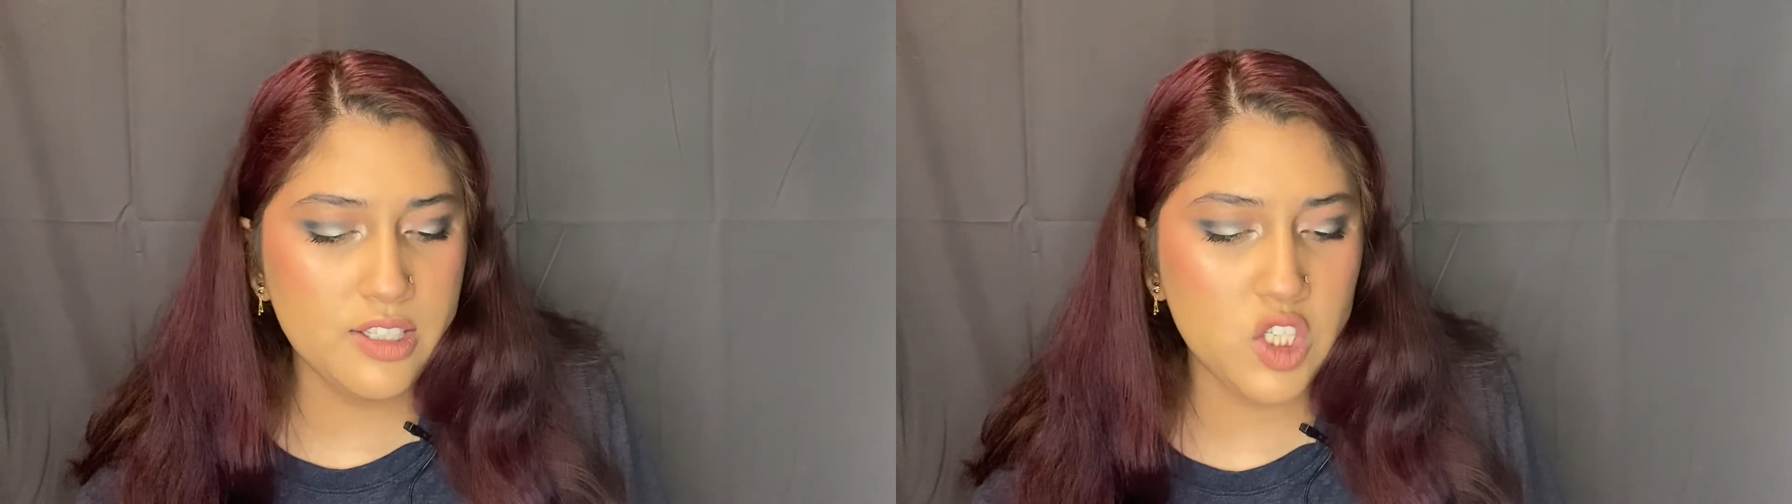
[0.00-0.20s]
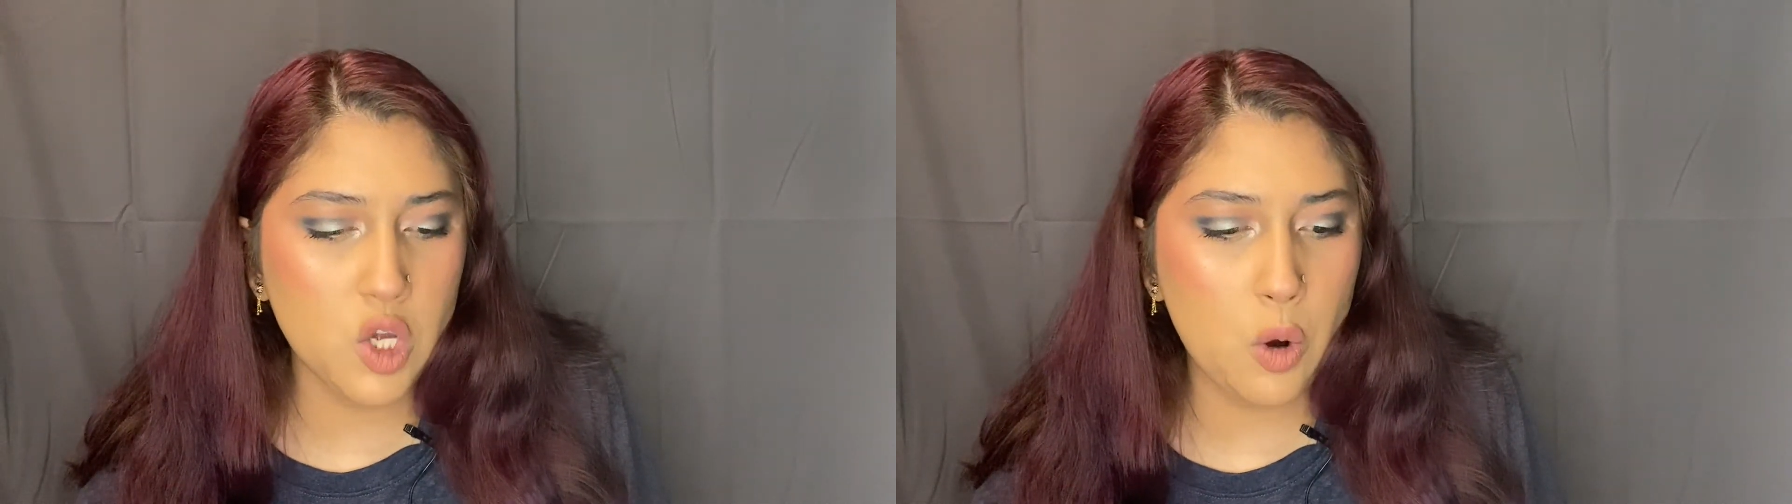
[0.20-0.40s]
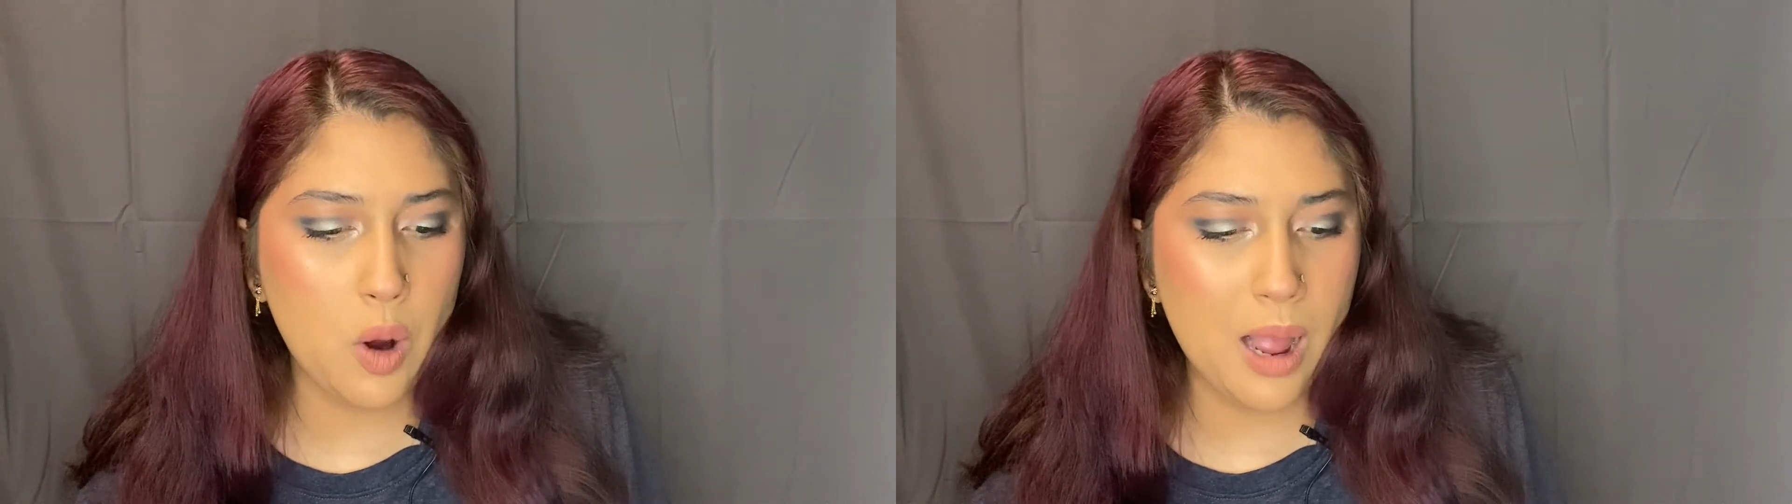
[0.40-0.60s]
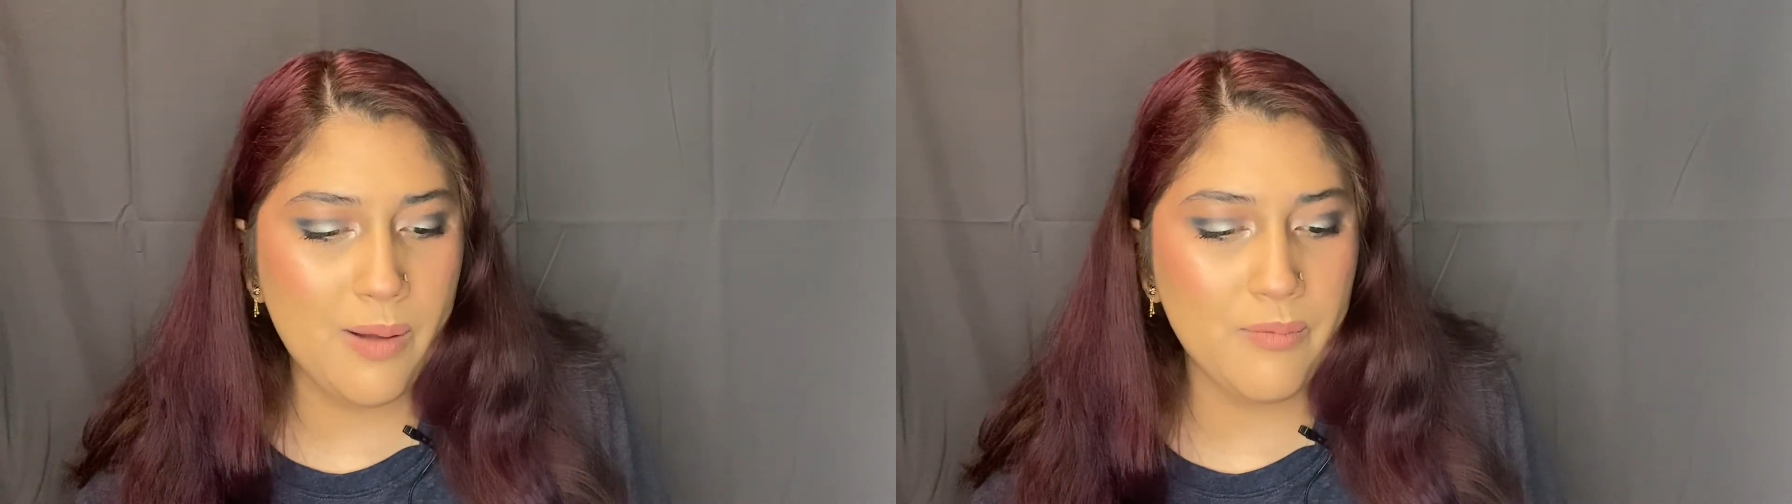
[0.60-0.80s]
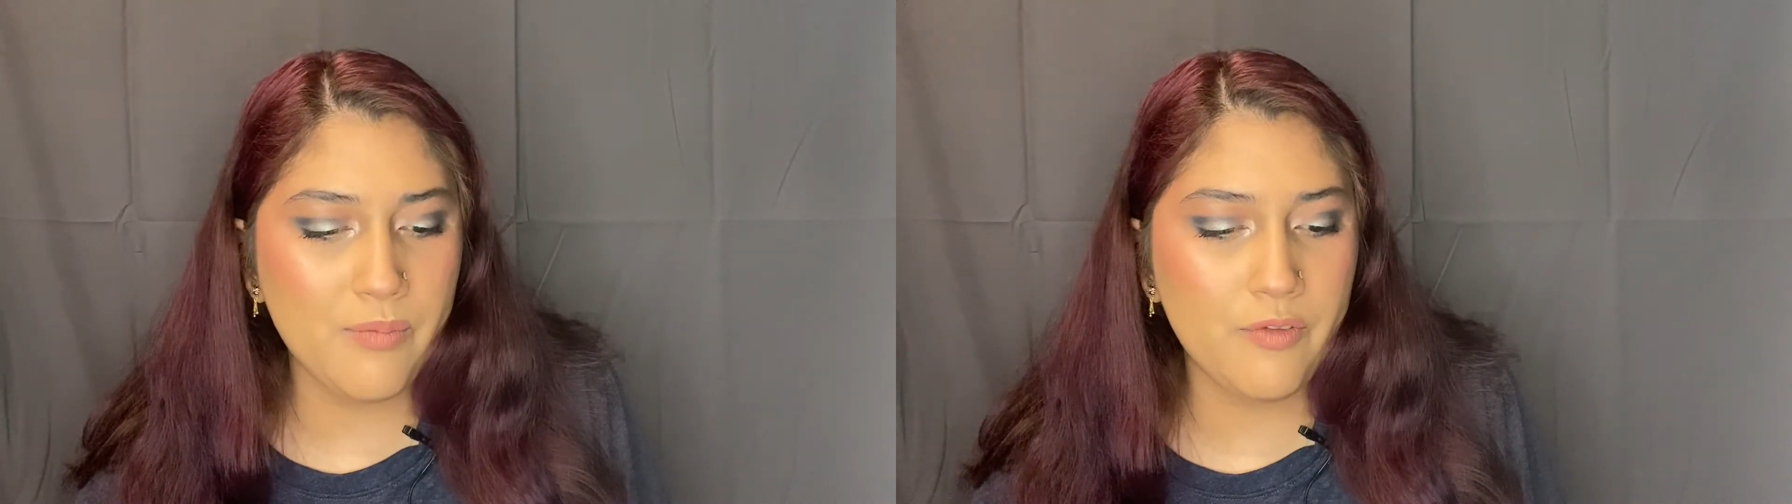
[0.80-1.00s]
So
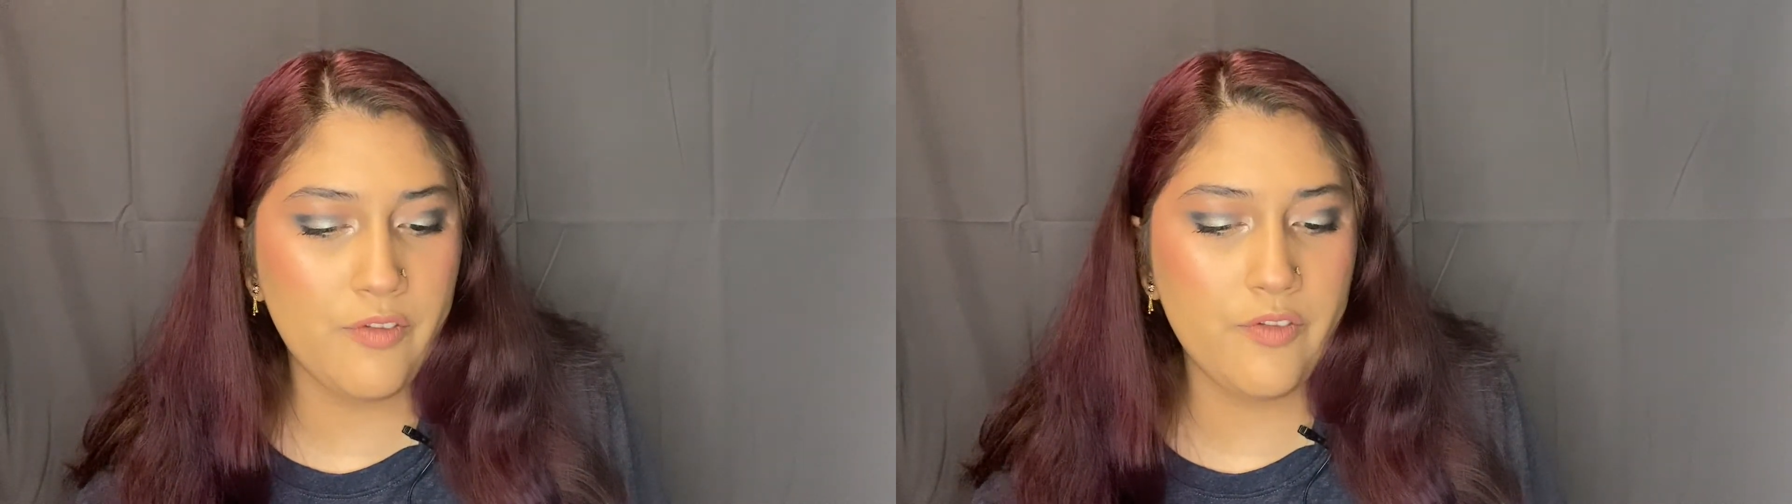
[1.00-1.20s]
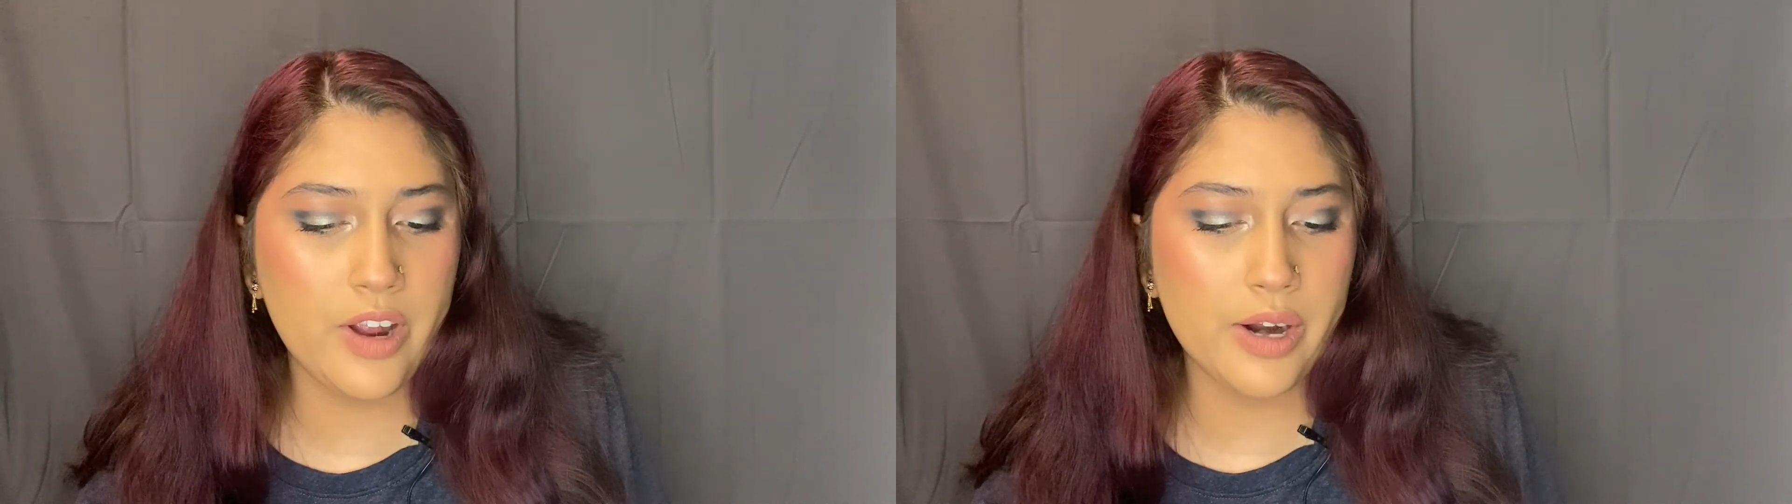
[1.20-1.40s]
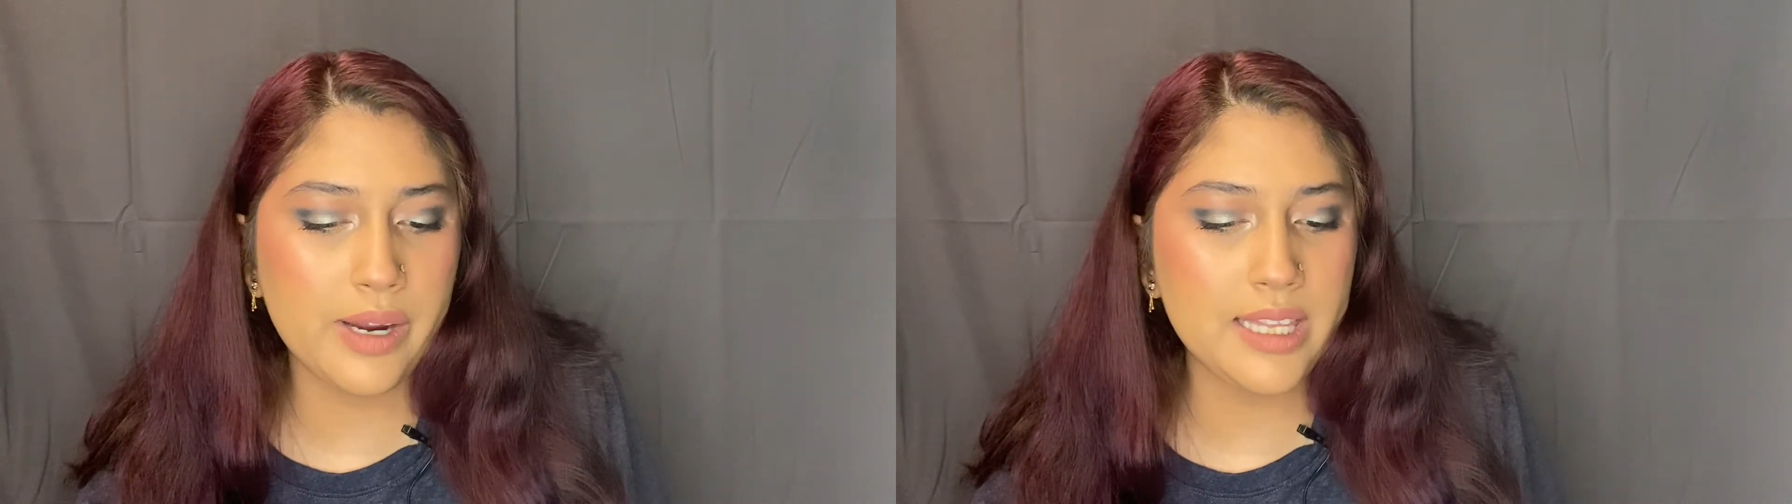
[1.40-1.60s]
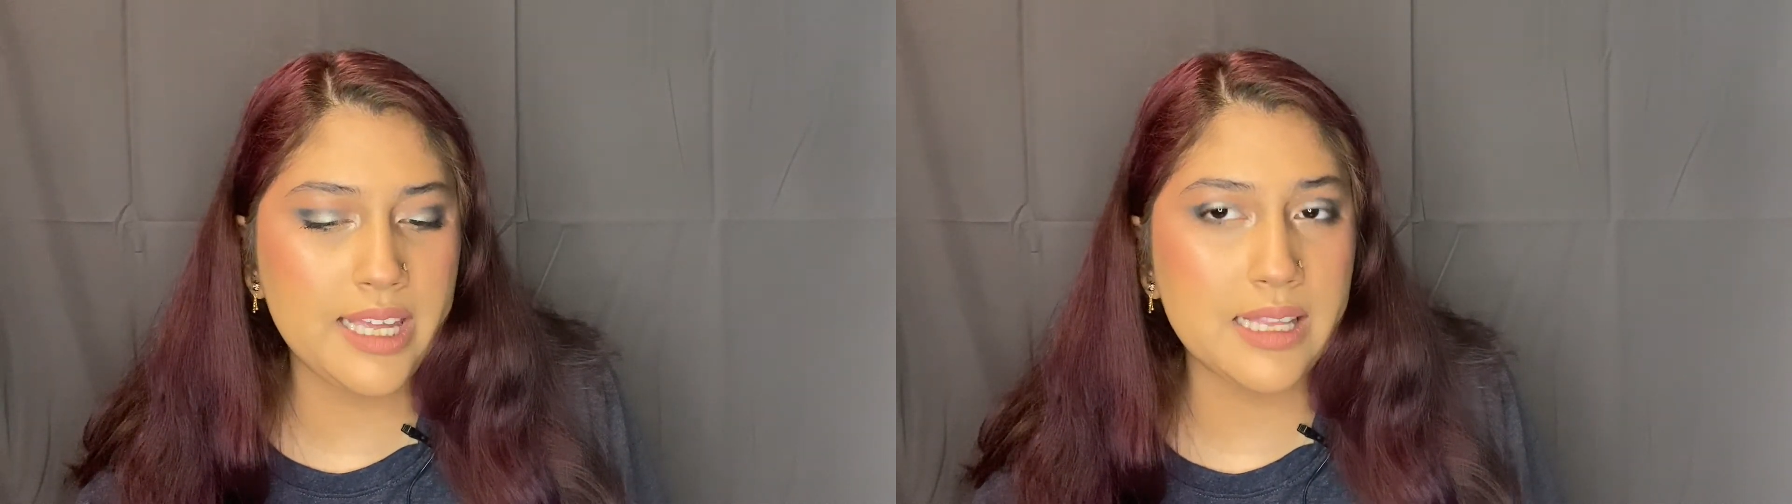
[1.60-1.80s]
I'm very like